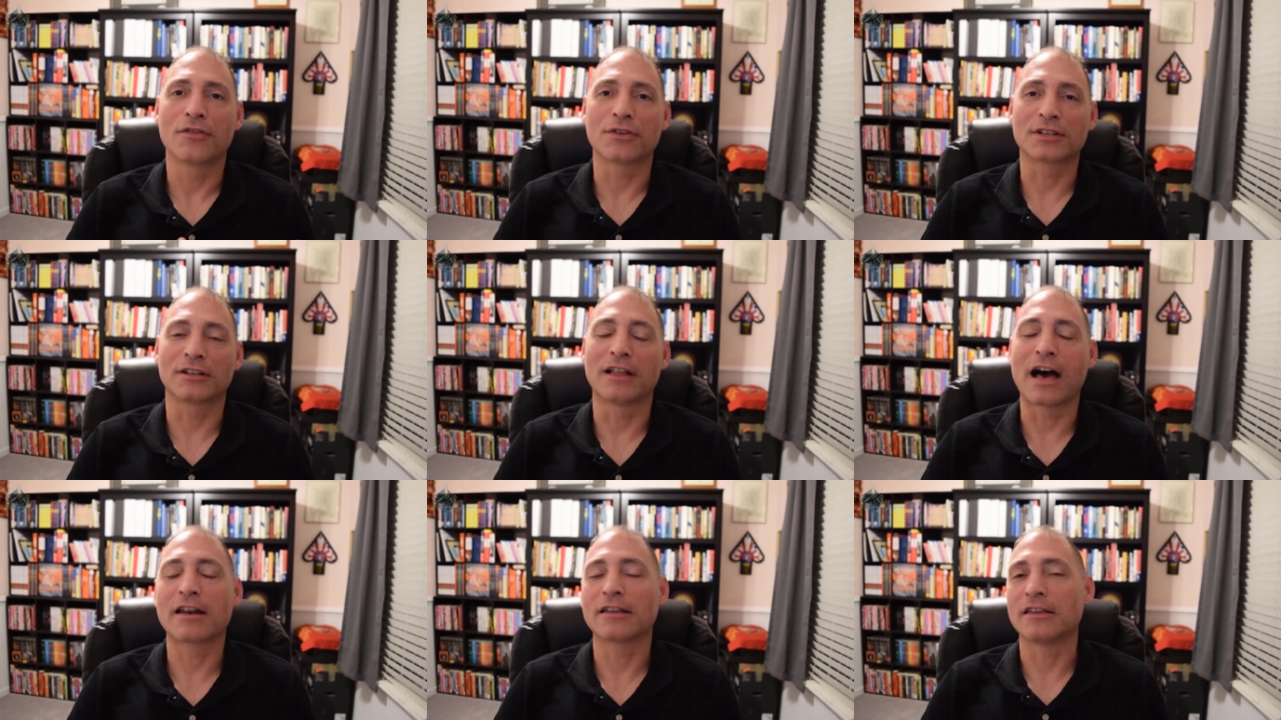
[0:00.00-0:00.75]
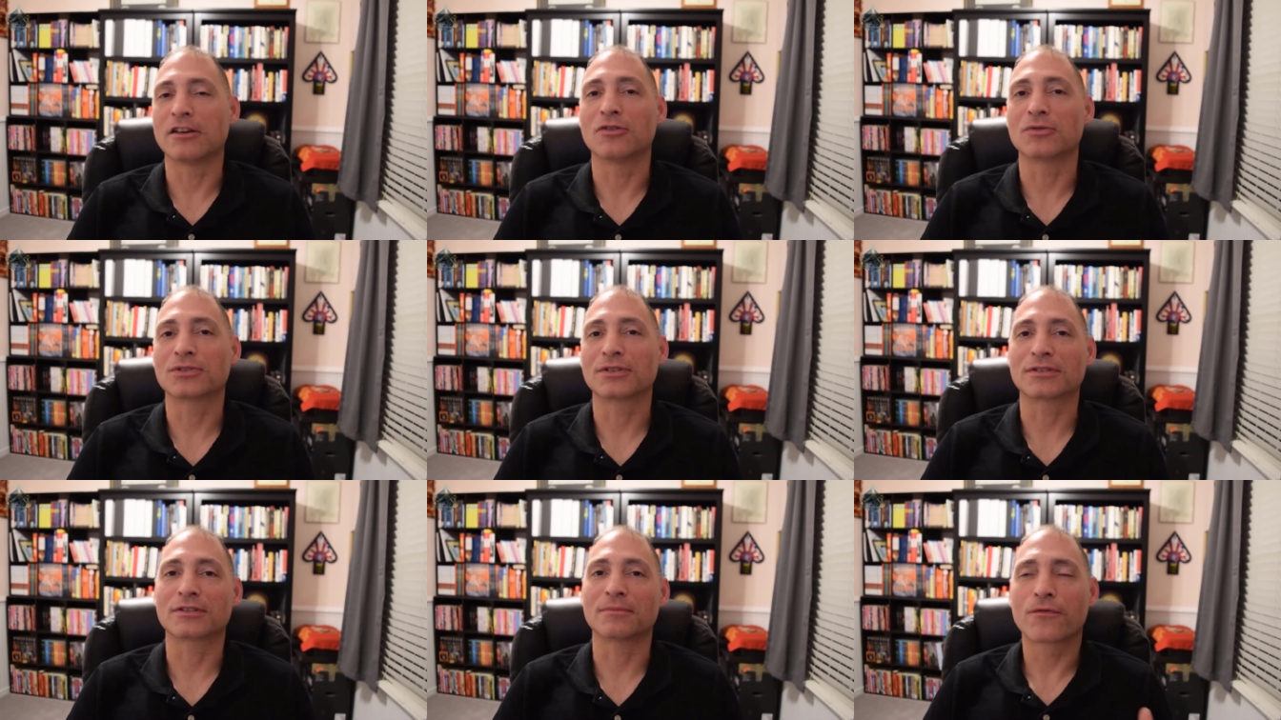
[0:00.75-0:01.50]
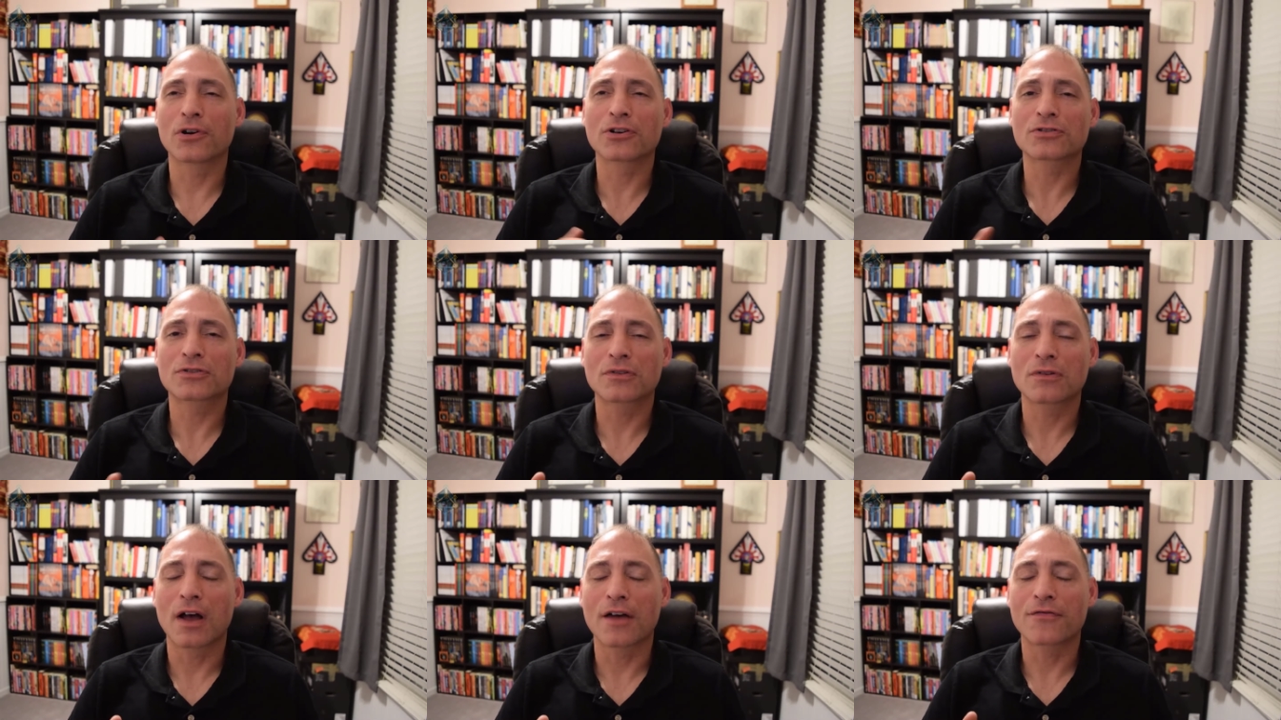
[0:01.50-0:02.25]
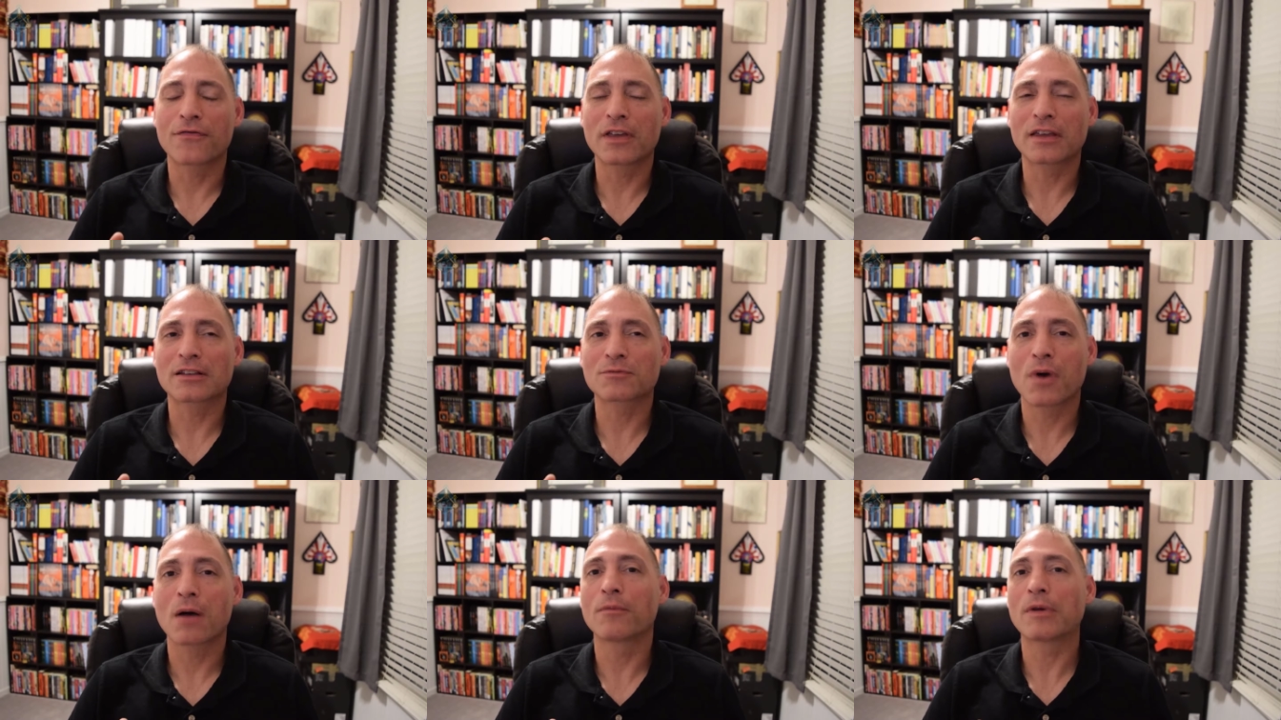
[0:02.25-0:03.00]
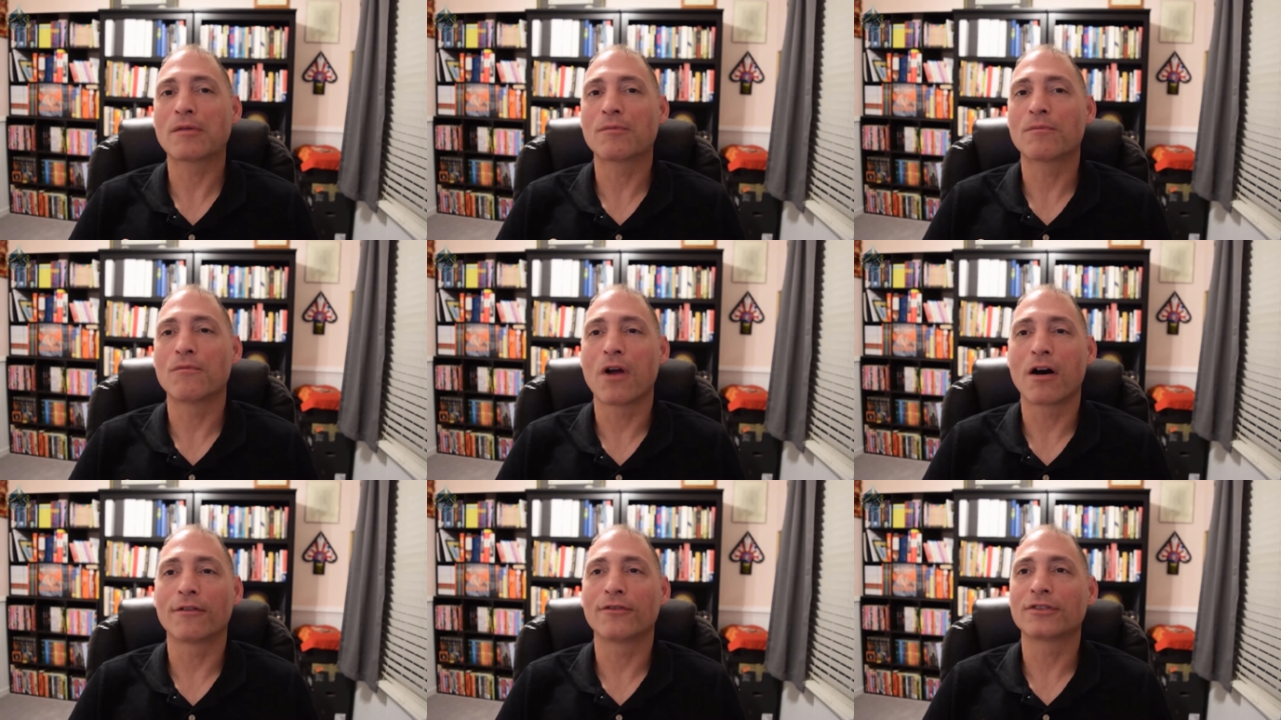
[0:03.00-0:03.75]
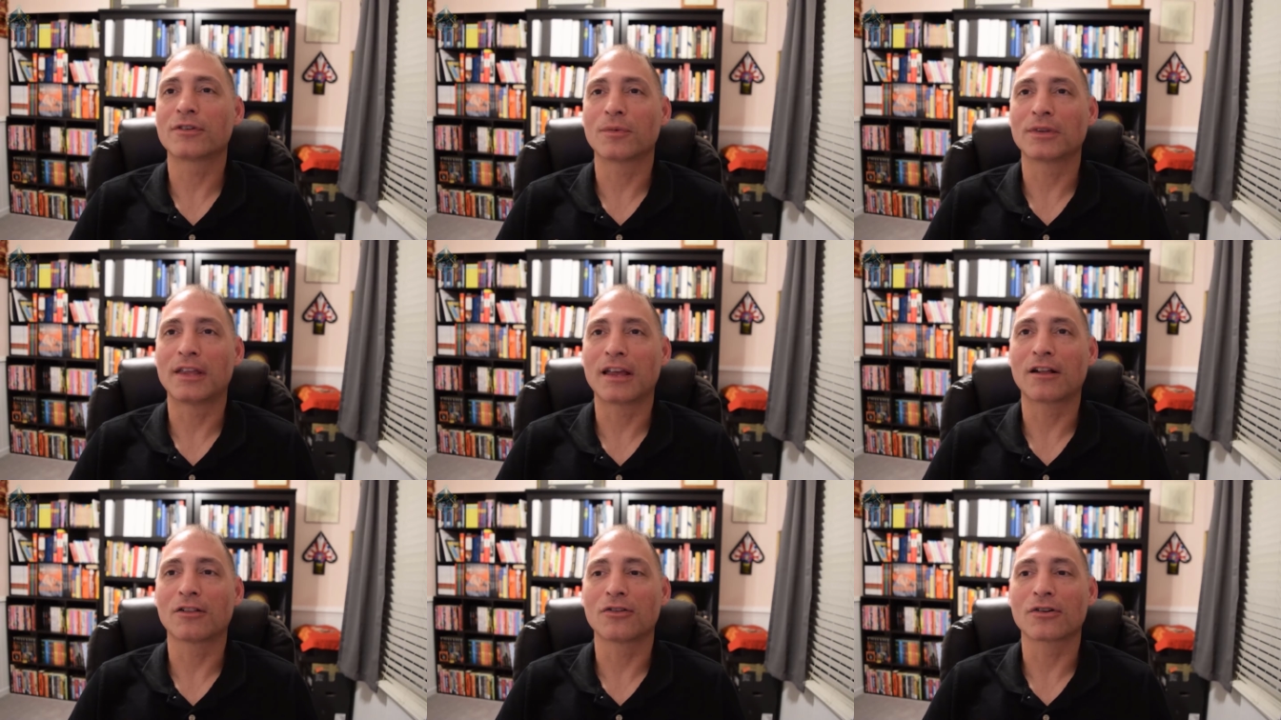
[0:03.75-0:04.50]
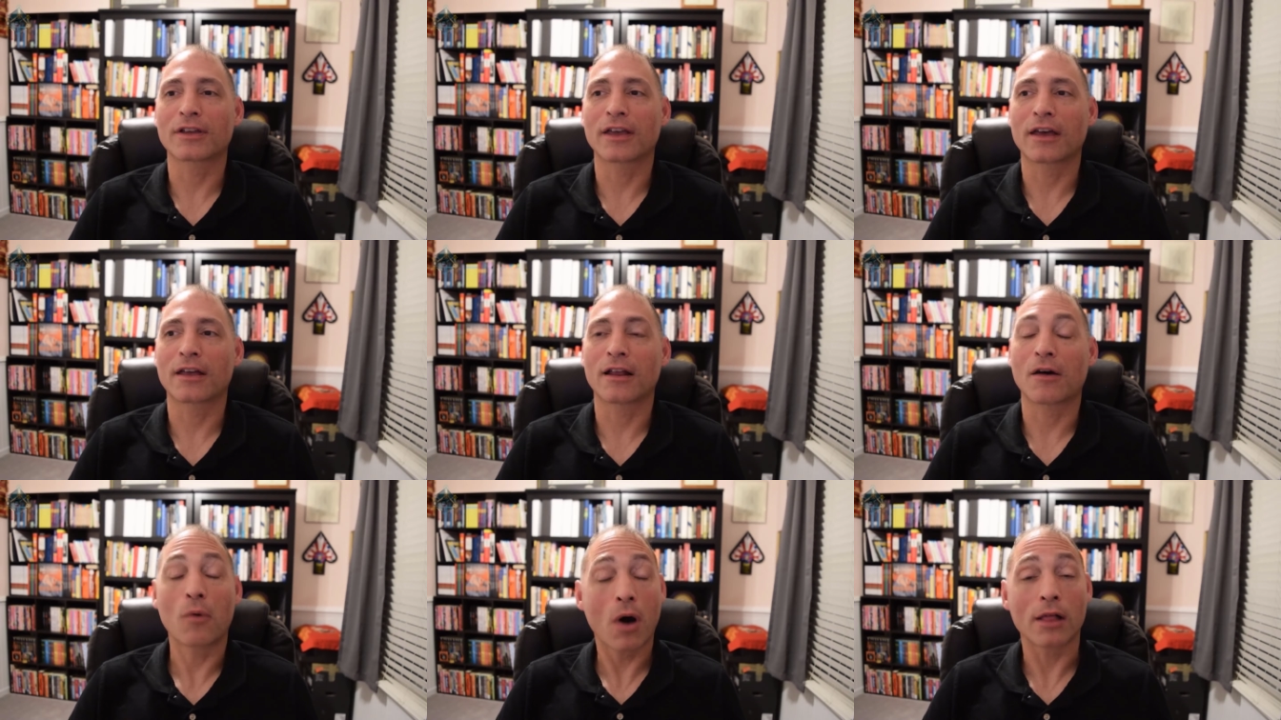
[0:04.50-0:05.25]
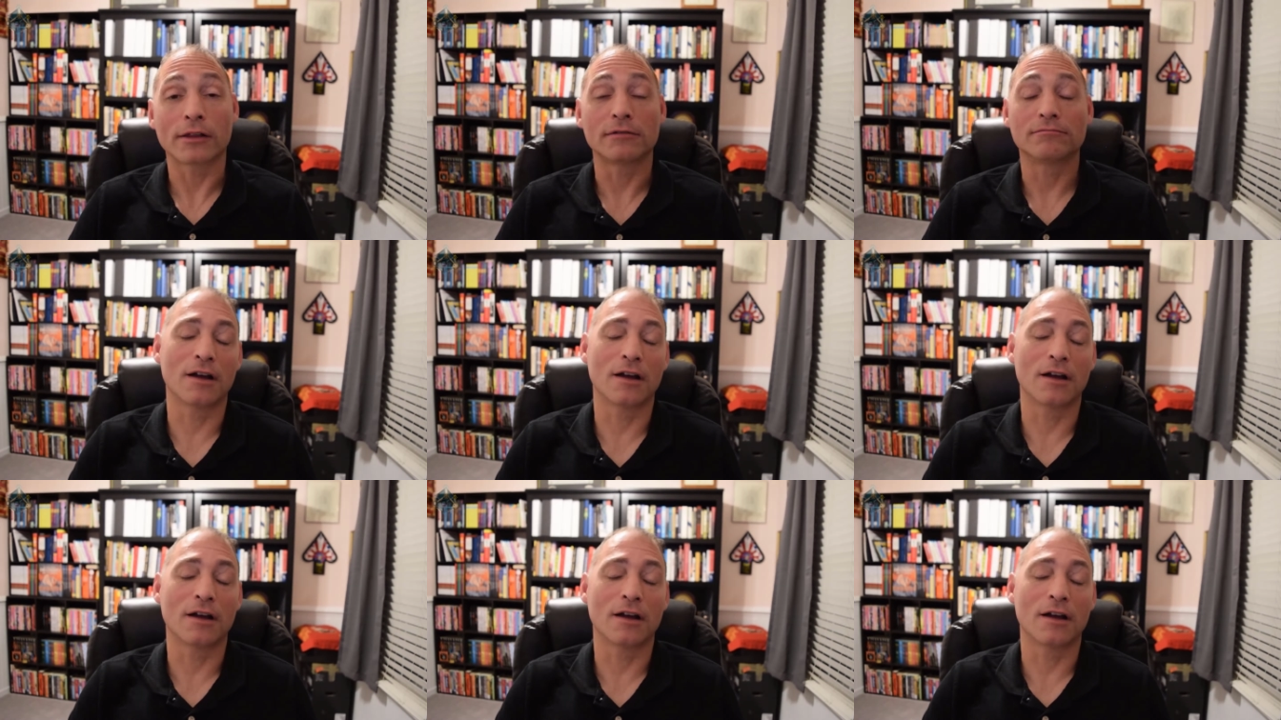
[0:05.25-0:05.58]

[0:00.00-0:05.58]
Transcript: the Solana ecosystem. First, I think it's probably relevant that we take a look at a wallet.